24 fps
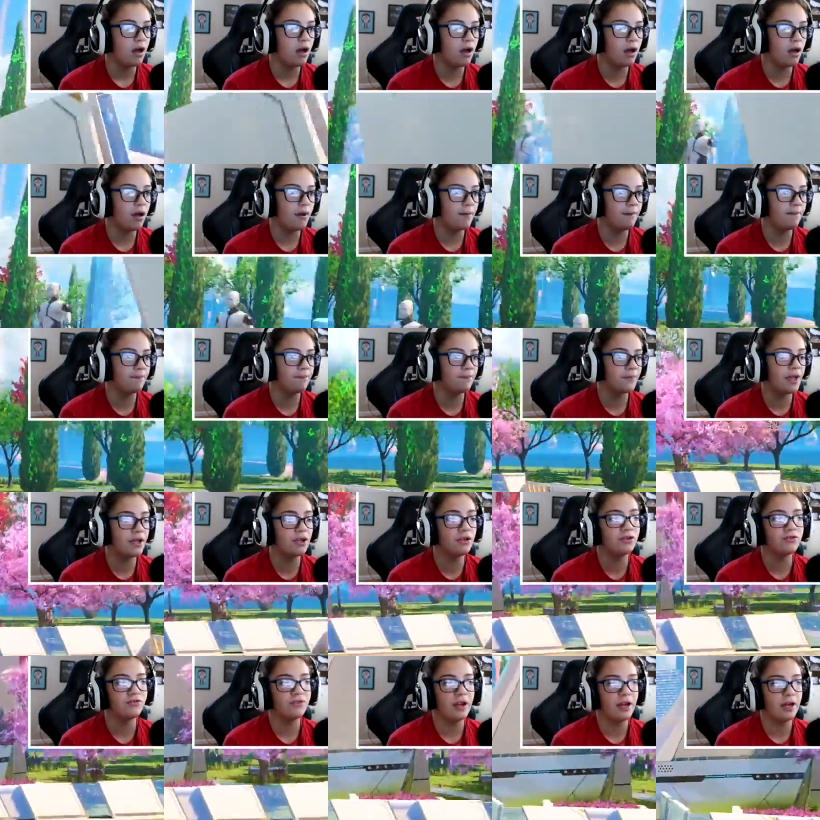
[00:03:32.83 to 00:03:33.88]
Um, I
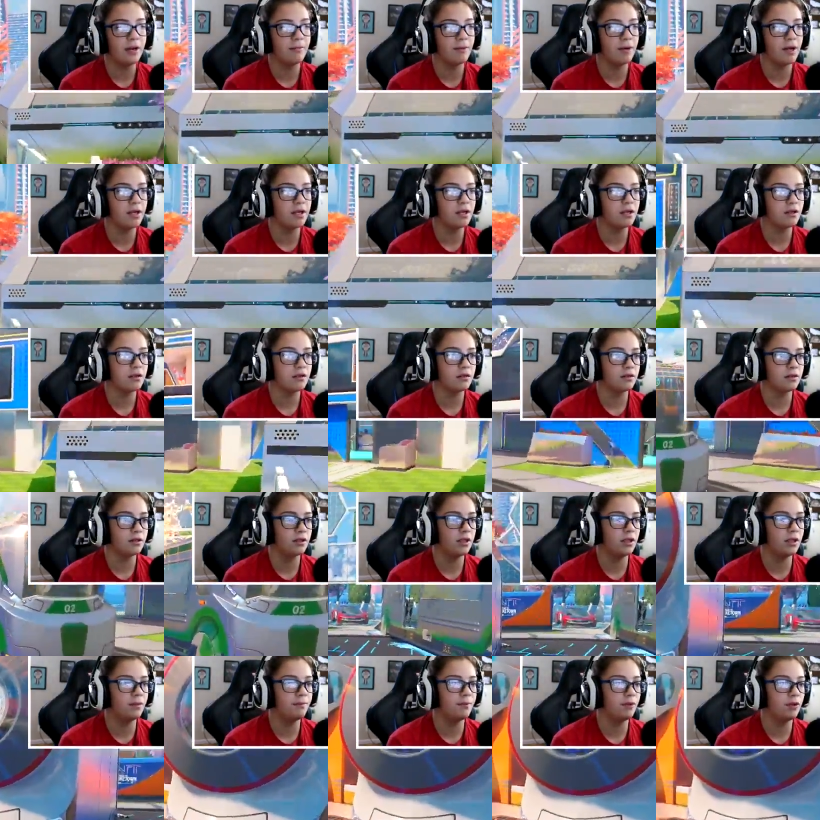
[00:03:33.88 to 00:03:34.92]
use Firebreak,
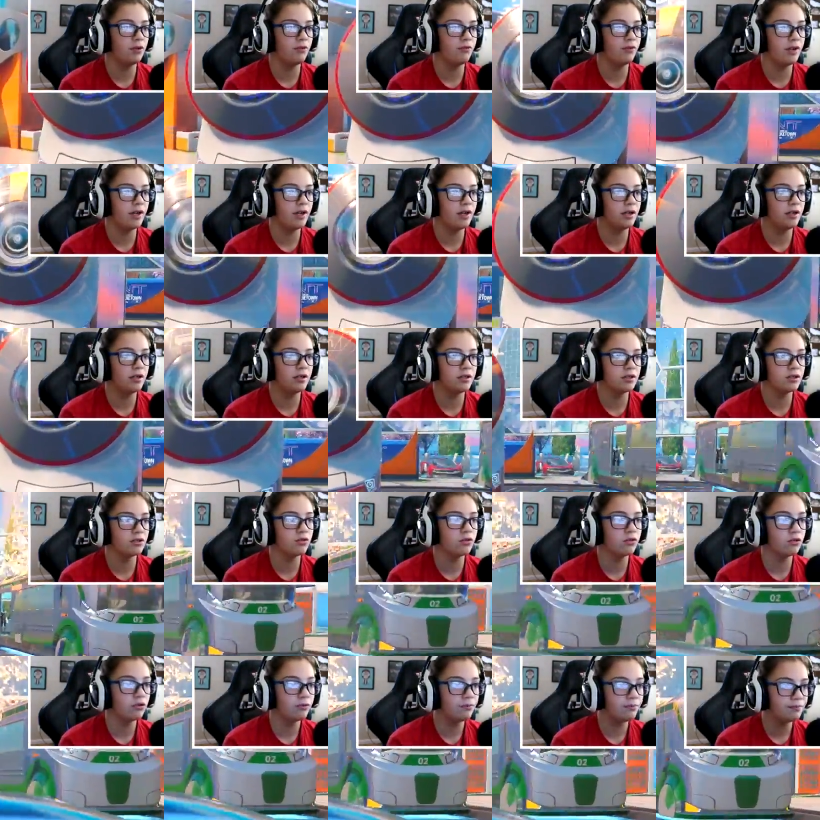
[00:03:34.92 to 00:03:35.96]
the Purifier. It's
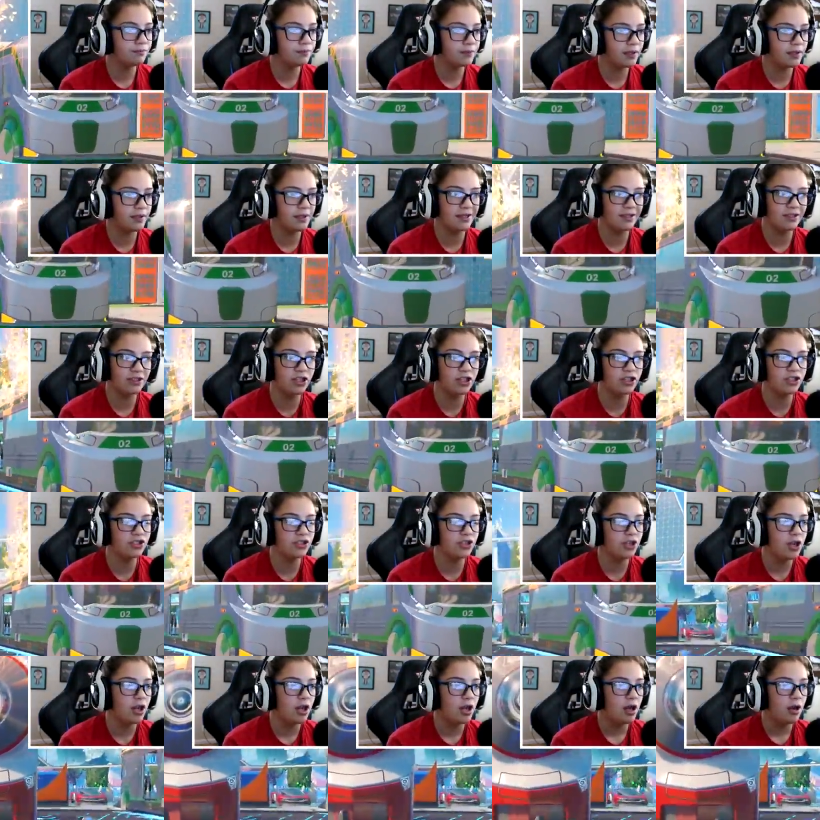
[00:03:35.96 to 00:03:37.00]
cool. And then
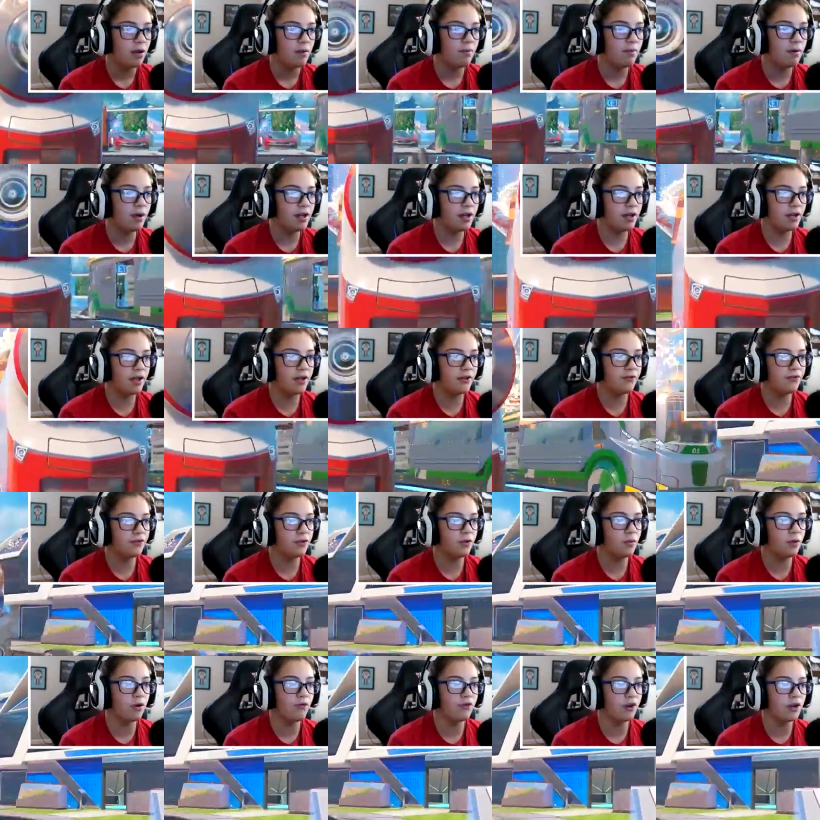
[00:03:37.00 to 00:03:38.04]
Glitch. But in
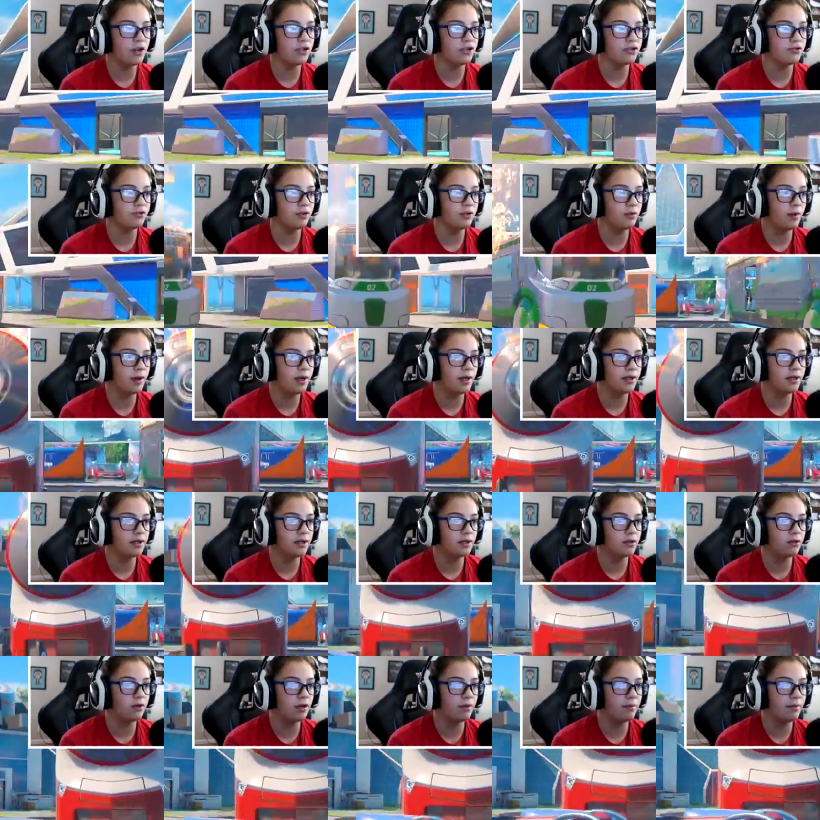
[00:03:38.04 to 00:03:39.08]
Infinite Warfare, I use Rewind
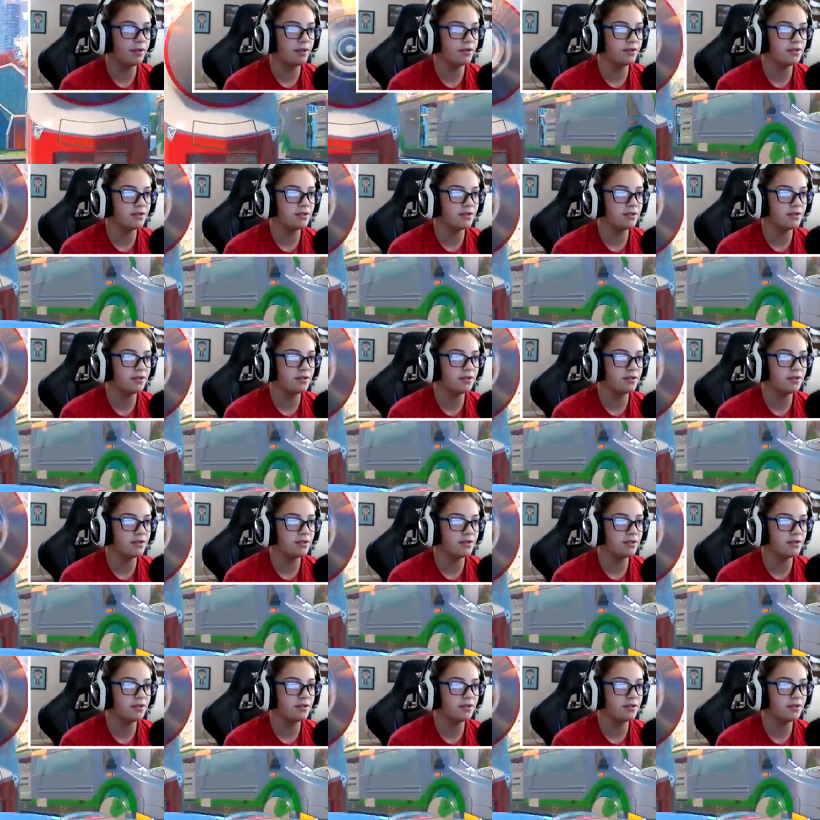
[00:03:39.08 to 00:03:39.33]
quite a bit.